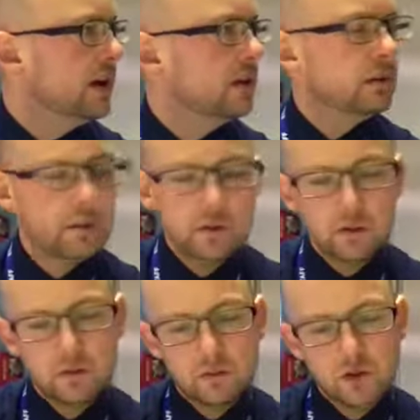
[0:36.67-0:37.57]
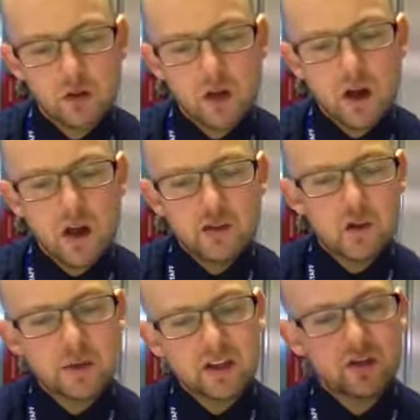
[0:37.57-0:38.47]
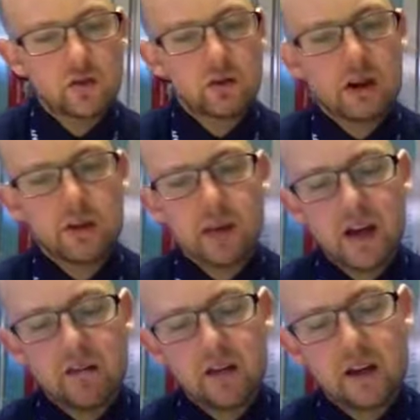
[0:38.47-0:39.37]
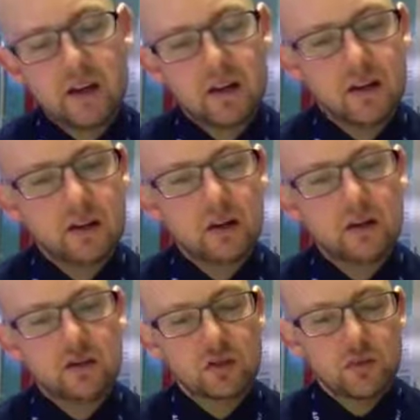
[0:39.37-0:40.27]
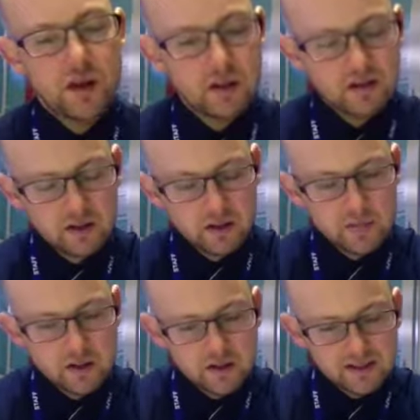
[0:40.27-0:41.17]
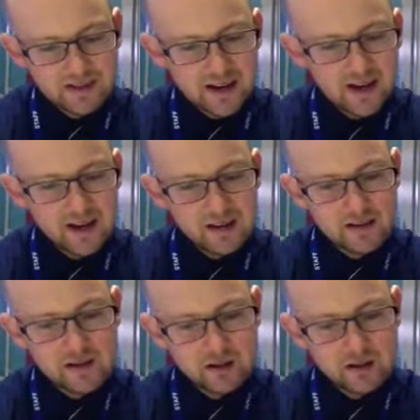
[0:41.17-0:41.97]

I agree with you. And don't make it too crowded by having that in here. So you might think about the size